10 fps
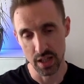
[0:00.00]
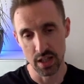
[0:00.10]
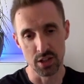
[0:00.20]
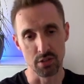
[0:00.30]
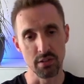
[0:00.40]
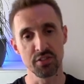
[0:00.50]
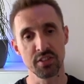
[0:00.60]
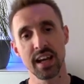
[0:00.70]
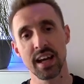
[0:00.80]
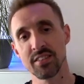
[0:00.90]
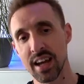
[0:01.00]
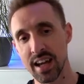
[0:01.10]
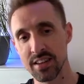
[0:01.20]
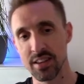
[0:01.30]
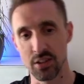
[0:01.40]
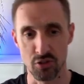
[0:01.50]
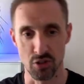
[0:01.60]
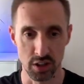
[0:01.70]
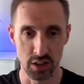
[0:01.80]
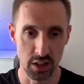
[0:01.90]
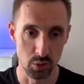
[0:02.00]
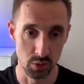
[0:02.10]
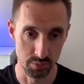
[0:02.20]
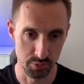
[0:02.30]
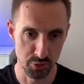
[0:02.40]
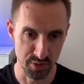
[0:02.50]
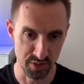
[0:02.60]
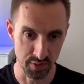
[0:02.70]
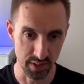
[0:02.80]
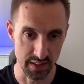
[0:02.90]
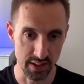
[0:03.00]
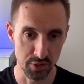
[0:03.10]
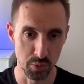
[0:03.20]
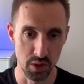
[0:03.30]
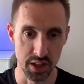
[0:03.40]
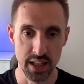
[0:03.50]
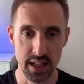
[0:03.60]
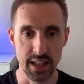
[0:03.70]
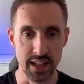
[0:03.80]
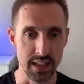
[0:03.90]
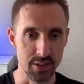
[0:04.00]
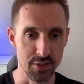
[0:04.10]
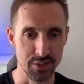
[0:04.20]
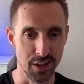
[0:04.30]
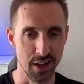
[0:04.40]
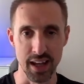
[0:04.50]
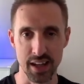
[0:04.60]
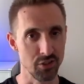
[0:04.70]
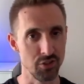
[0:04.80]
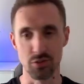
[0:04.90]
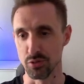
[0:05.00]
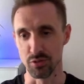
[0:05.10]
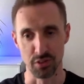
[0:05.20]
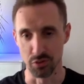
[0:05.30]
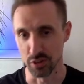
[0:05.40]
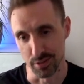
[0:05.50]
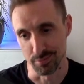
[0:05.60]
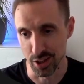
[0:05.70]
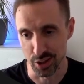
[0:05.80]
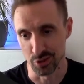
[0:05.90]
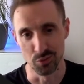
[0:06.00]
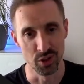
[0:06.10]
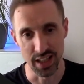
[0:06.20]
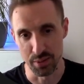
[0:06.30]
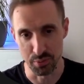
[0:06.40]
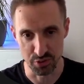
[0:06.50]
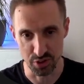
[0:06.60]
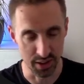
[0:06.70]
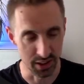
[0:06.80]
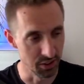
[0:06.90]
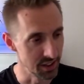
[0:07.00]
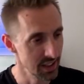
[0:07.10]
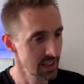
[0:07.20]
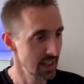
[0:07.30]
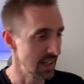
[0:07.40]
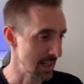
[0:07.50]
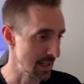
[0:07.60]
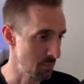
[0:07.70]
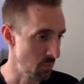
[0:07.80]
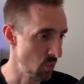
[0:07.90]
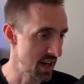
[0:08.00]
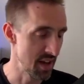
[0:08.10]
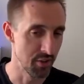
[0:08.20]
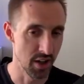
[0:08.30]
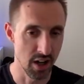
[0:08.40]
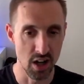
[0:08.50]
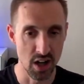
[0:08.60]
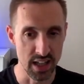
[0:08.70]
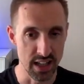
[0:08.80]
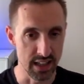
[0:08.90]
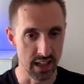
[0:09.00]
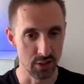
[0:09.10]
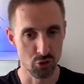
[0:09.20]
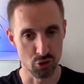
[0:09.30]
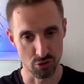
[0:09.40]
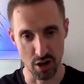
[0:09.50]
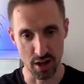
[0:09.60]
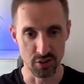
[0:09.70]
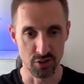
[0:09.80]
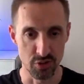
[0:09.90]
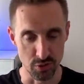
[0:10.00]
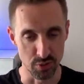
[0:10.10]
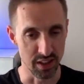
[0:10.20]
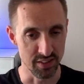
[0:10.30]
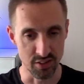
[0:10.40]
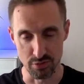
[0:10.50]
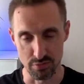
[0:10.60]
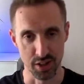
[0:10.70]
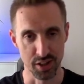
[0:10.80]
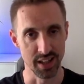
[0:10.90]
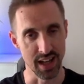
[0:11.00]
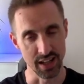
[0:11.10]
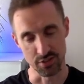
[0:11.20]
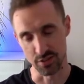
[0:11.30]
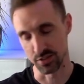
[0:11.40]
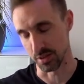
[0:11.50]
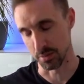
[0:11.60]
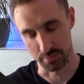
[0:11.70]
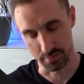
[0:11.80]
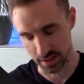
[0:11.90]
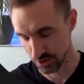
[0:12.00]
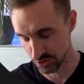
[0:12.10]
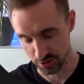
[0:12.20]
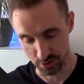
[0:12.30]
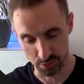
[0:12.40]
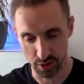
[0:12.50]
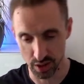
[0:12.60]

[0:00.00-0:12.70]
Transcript: The reason I had to add this chunk, or specifically this one, is I had issues using Docker. I couldn't work out what was going on. Whenever I tried to get it to run, I had some issue.